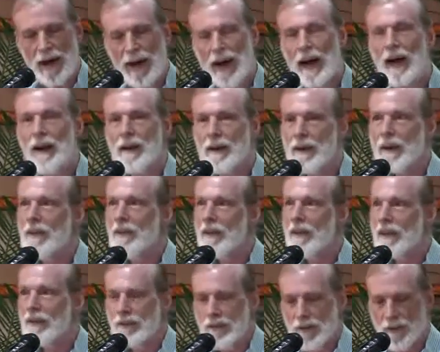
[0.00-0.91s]
And
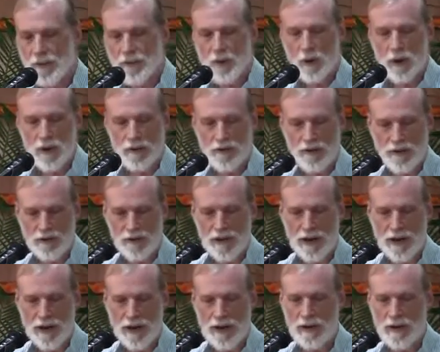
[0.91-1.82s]
this, of course, is
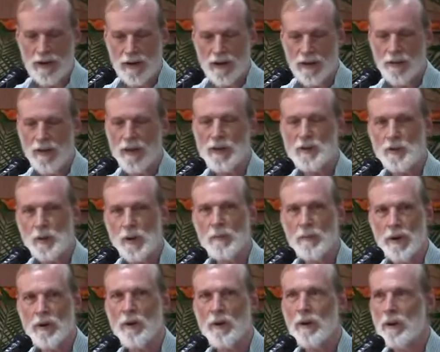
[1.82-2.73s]
an idea that
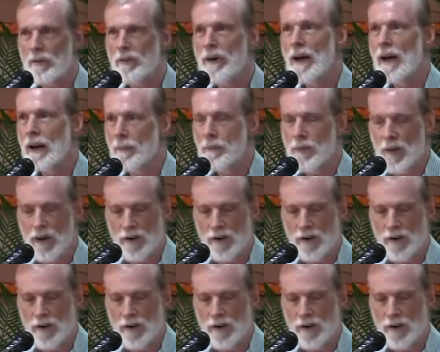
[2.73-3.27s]
Sri Aurobindo developed.